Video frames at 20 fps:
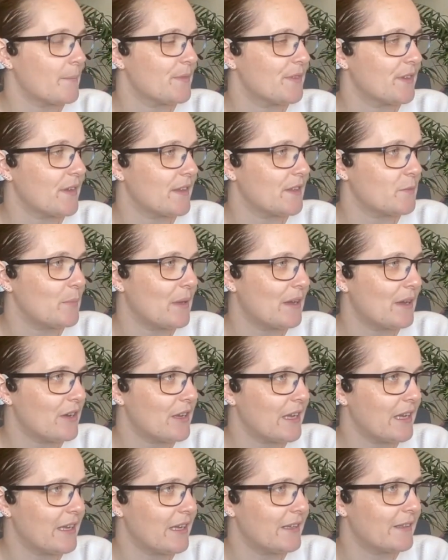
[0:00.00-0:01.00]
So it's
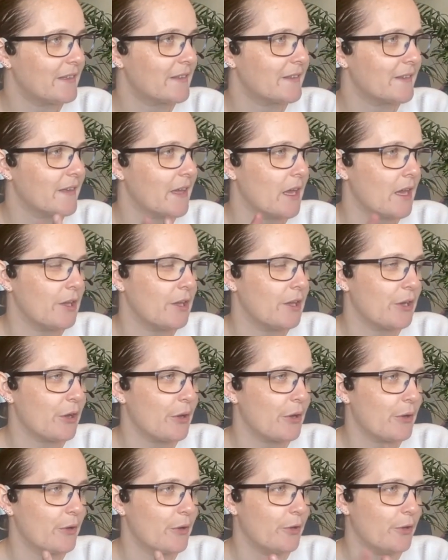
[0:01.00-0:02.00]
Berenice,
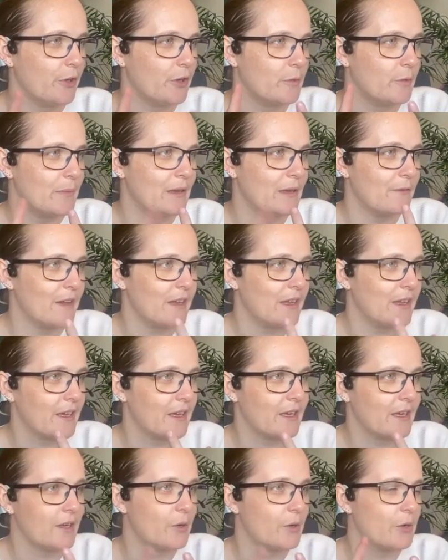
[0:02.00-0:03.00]
Yo,
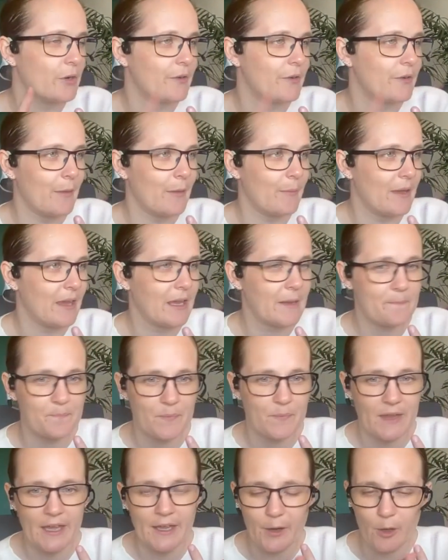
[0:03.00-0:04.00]
Malvika, or Emi
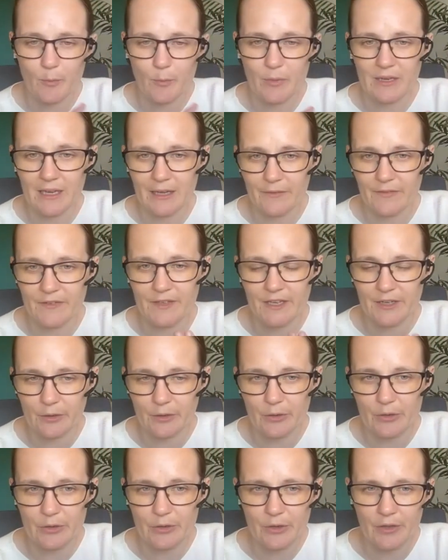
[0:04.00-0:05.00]
at
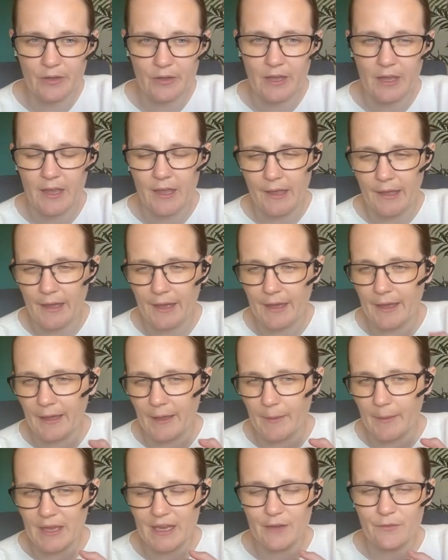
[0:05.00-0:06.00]
openlifesci.org.
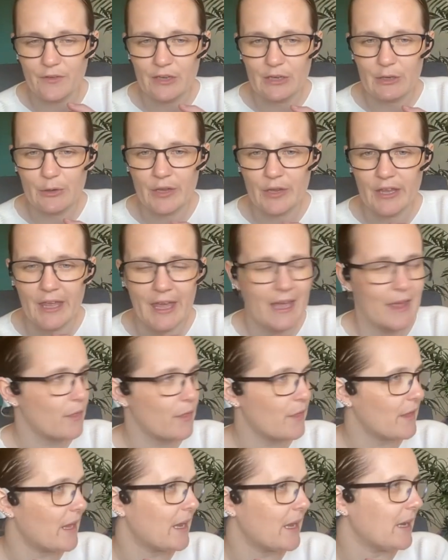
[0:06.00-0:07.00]
And if you're looking
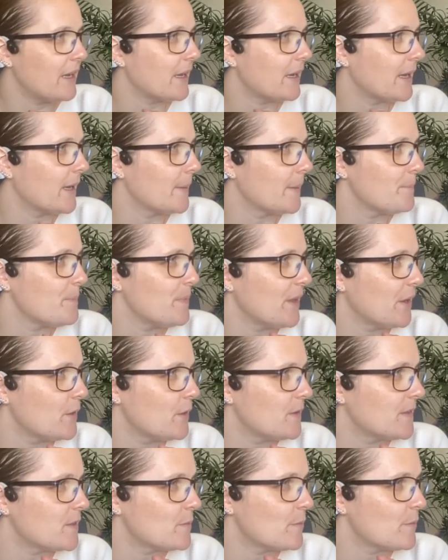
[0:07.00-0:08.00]
at the
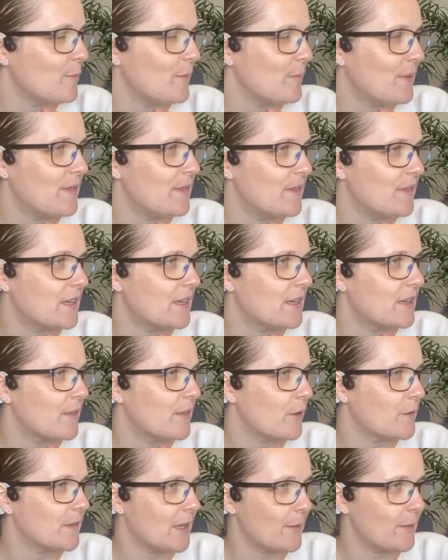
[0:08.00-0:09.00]
notes at the moment,
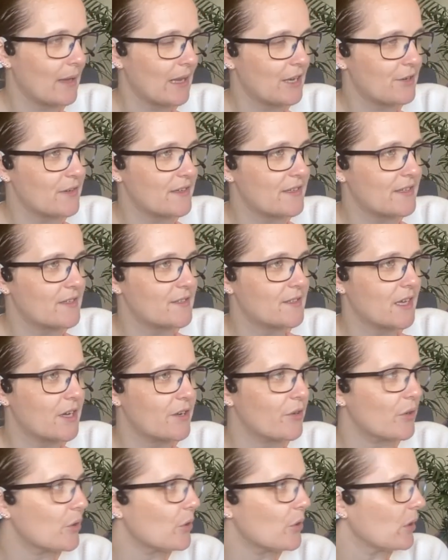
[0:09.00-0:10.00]
those email addresses
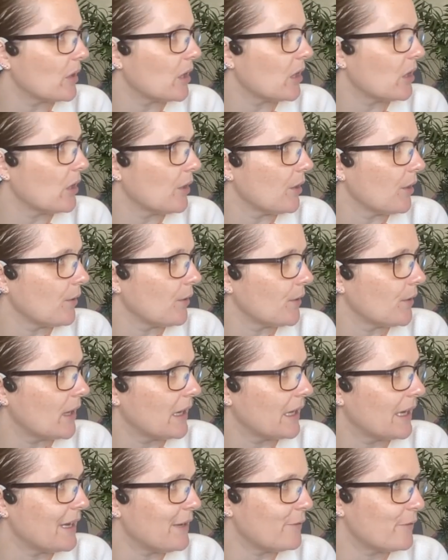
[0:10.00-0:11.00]
are all on
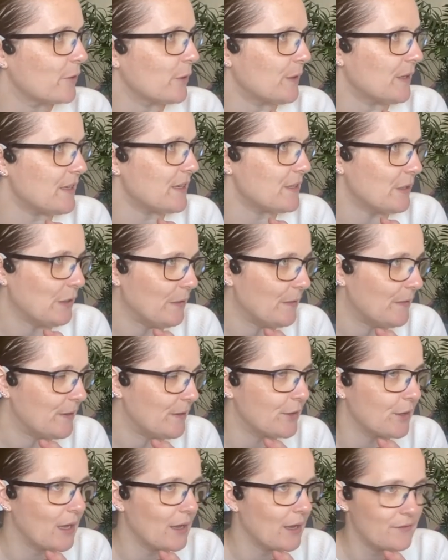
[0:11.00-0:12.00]
line 42, so
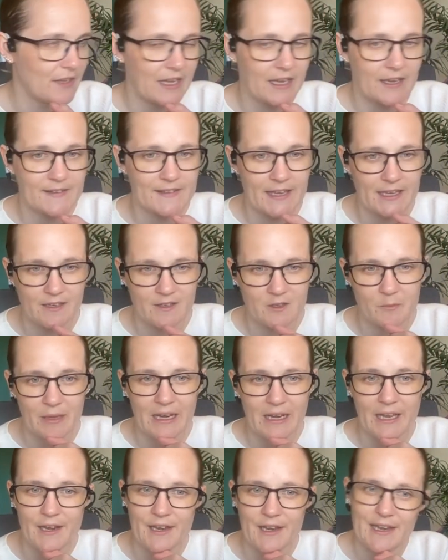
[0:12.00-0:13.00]
you don't have to guess how to
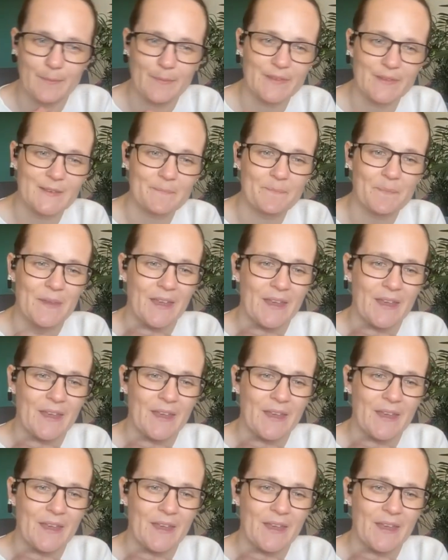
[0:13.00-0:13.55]
spell our names.